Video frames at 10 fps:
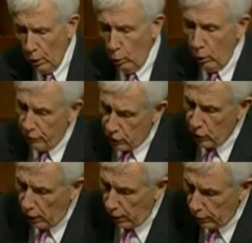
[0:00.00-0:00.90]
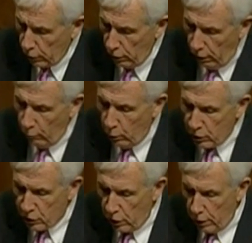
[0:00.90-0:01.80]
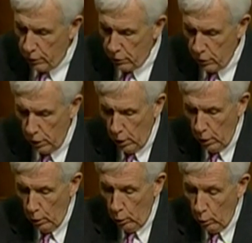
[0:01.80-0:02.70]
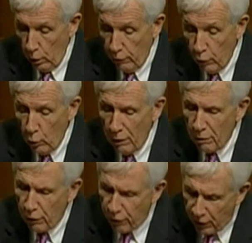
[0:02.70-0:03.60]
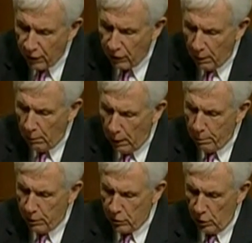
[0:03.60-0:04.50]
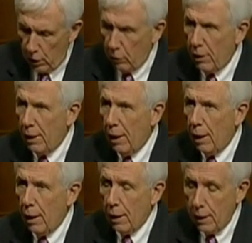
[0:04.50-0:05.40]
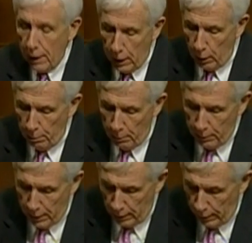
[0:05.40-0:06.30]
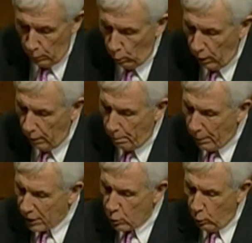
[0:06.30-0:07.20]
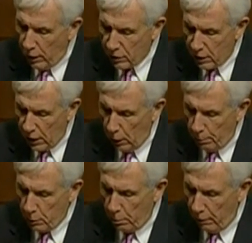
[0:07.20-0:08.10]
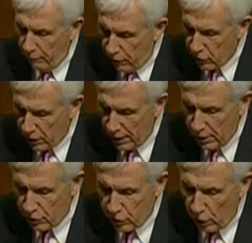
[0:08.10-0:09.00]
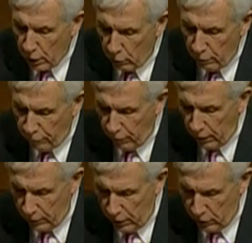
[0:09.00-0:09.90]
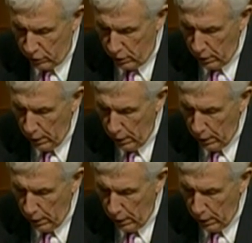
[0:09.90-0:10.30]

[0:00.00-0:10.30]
or if a child or loved one stutters, or if you even think they might be stuttering, get help immediately. One of the best ways to help is by visiting the Stuttering Foundation.